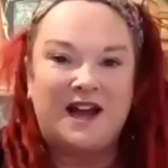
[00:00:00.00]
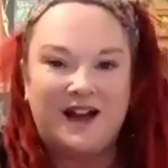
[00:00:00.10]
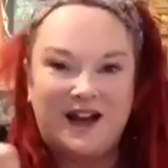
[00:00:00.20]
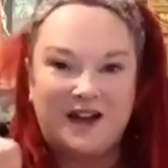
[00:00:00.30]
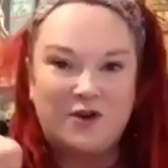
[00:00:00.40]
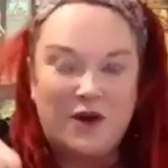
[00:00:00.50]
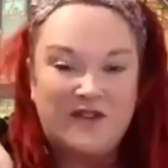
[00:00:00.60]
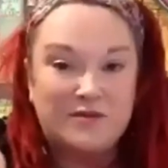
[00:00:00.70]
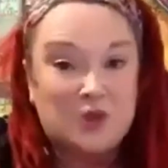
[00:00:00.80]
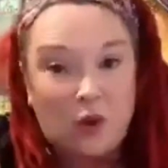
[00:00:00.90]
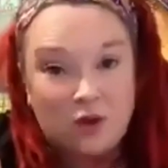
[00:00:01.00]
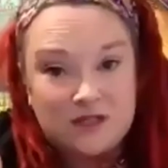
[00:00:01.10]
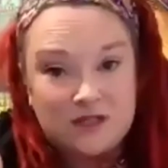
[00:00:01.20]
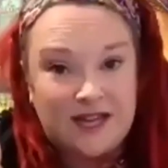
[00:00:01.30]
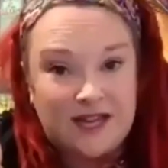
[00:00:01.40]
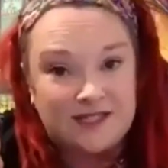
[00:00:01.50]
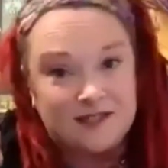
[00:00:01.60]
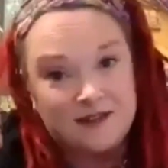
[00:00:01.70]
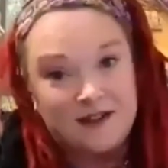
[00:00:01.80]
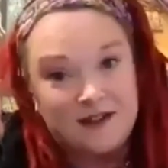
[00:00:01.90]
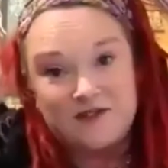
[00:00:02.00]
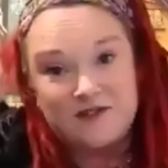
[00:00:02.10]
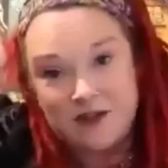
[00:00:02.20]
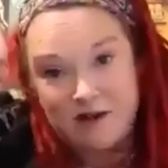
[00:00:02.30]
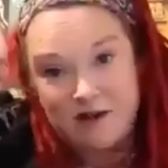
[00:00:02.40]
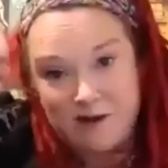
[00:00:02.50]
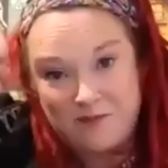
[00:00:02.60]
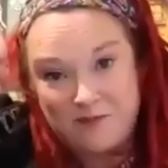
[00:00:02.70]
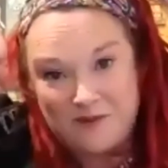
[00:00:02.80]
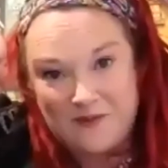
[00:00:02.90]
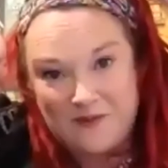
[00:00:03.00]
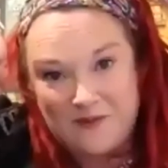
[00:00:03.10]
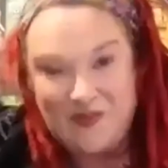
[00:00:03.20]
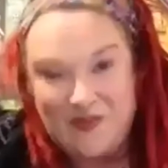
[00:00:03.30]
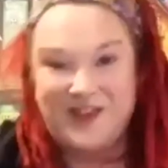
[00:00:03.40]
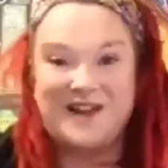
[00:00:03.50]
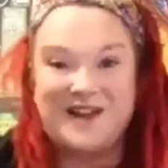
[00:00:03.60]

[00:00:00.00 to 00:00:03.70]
And whoever was holding the lantern lifted it up. And